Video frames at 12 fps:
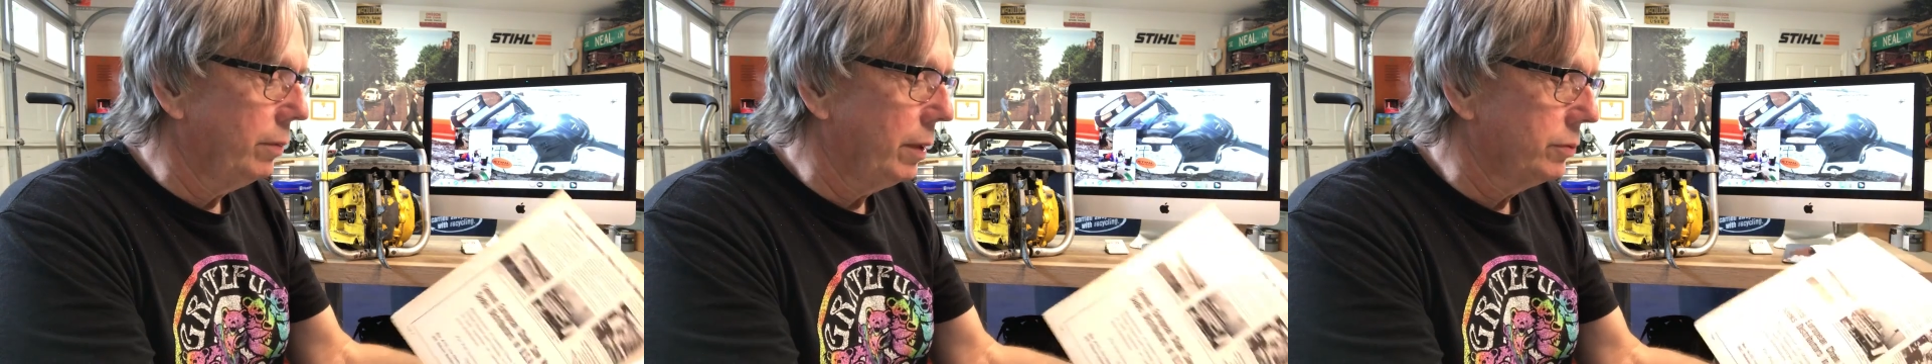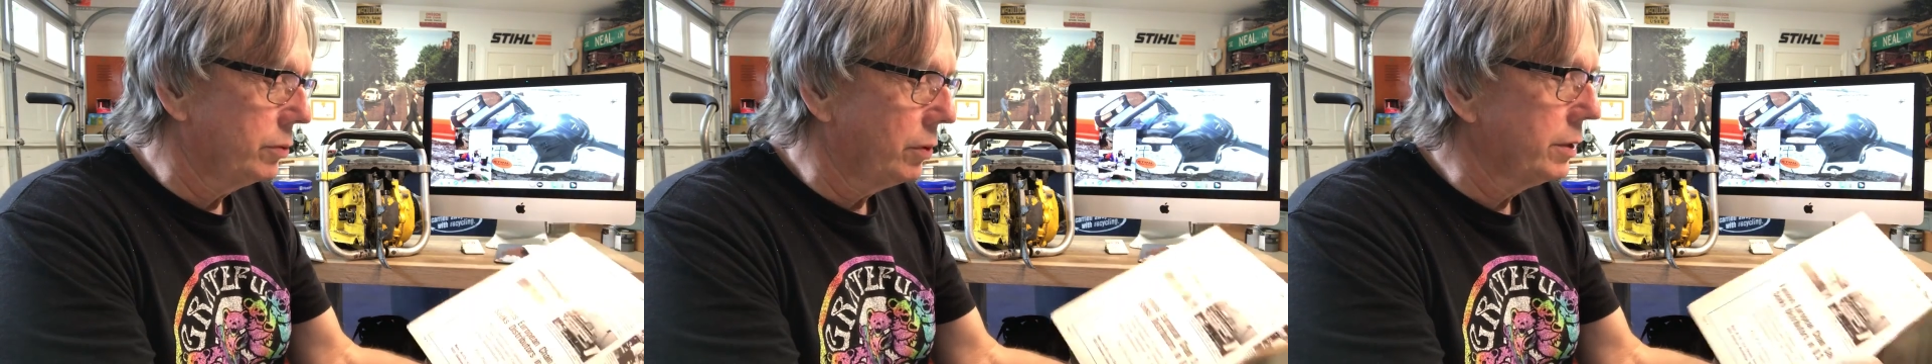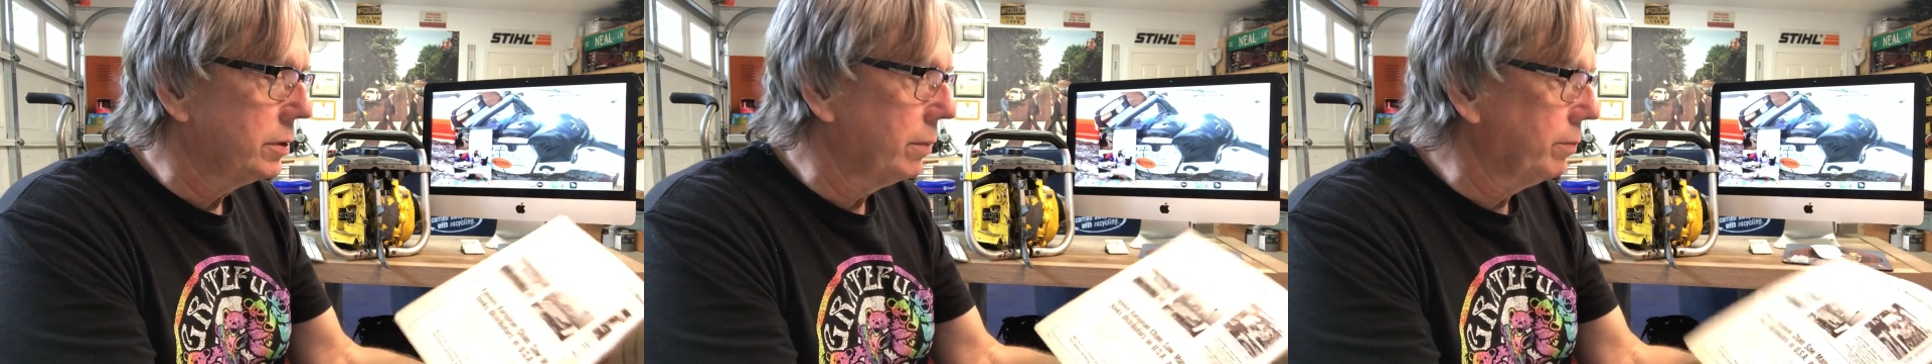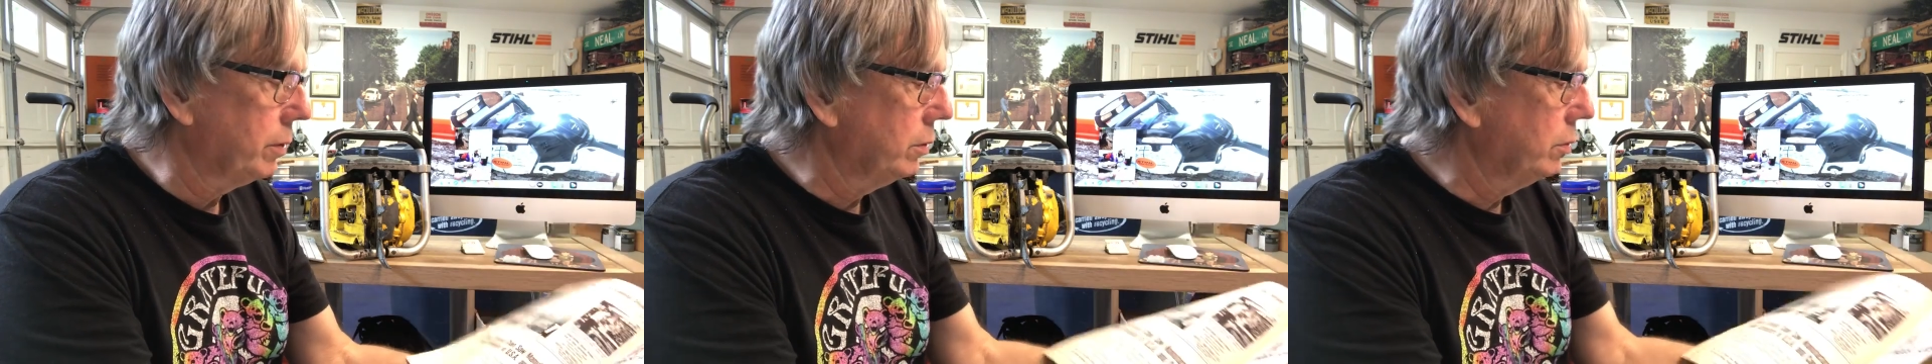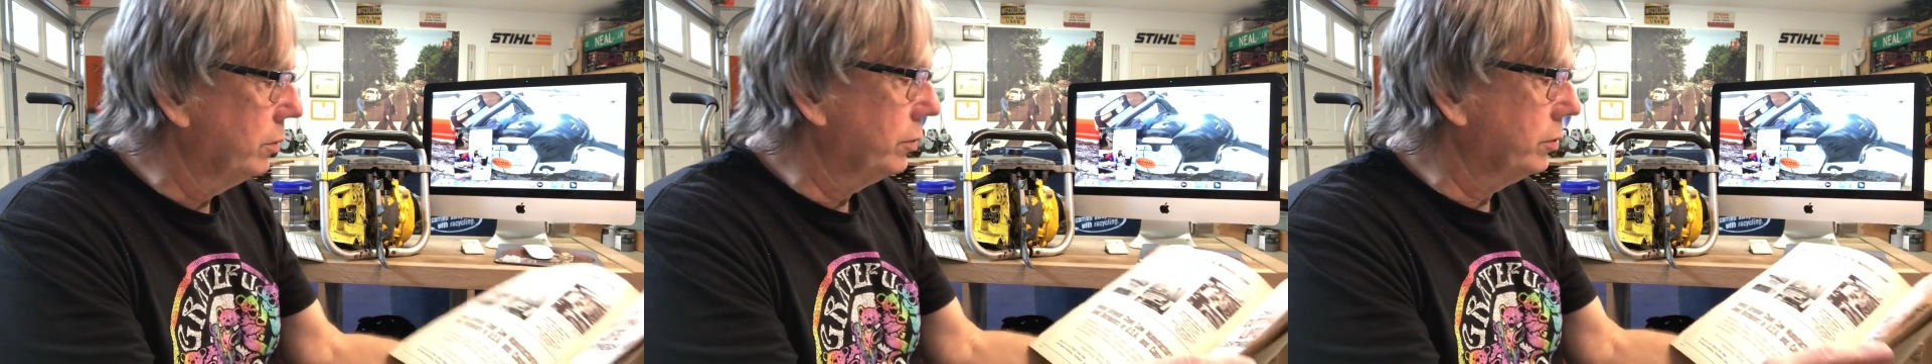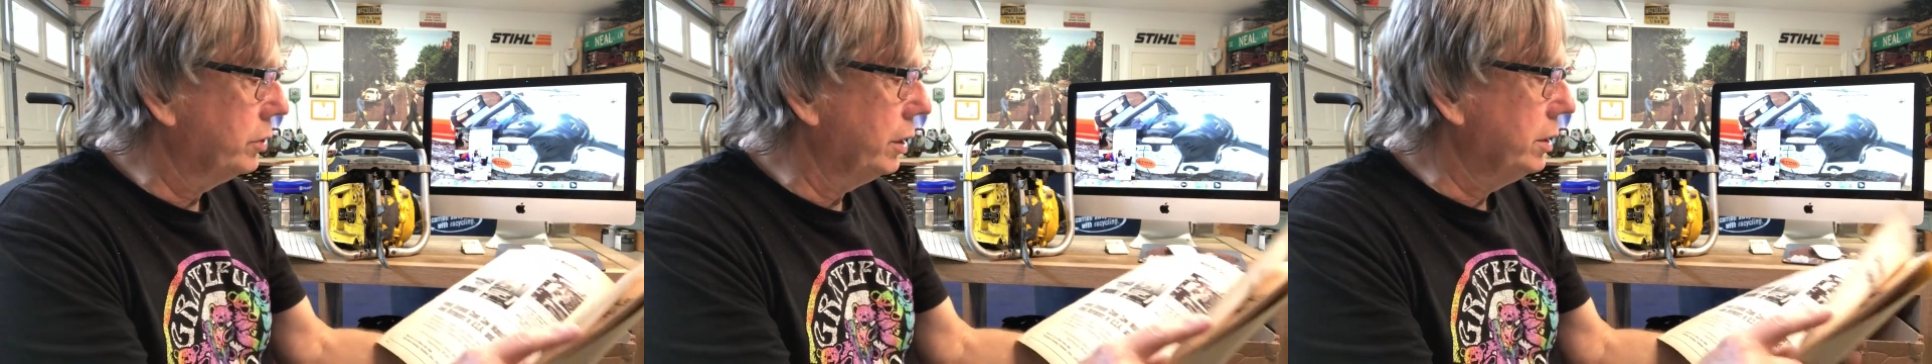everybody was trying something
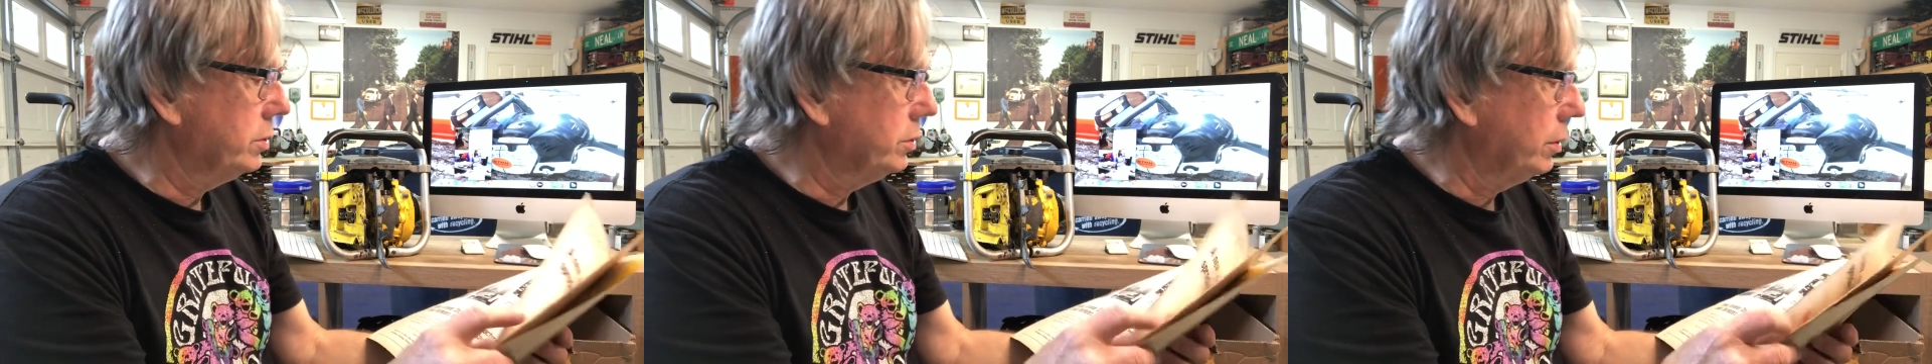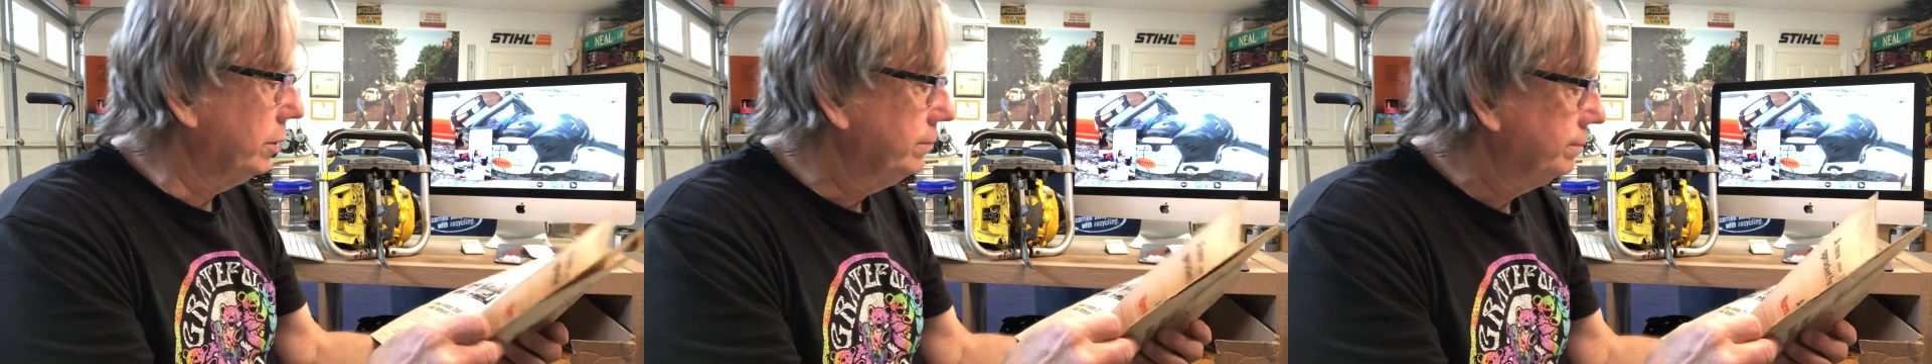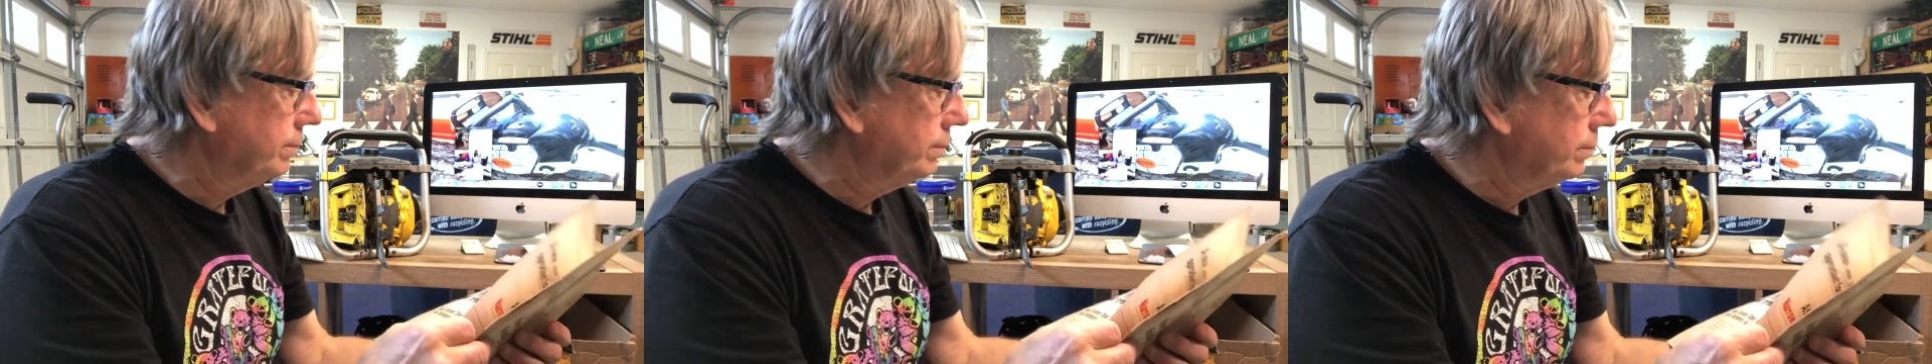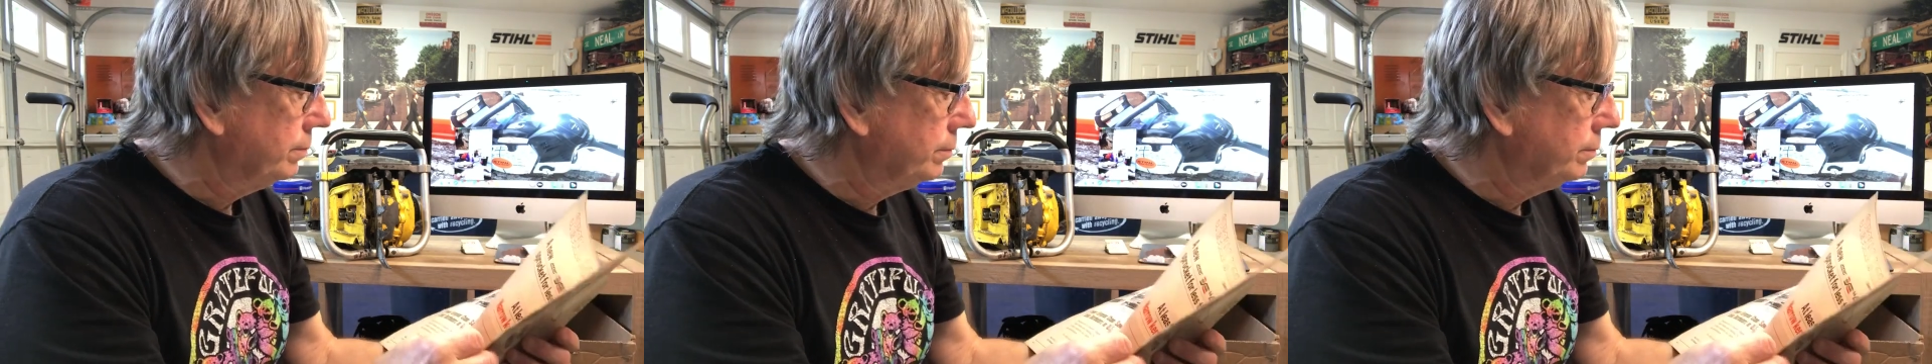new with their chainsaw.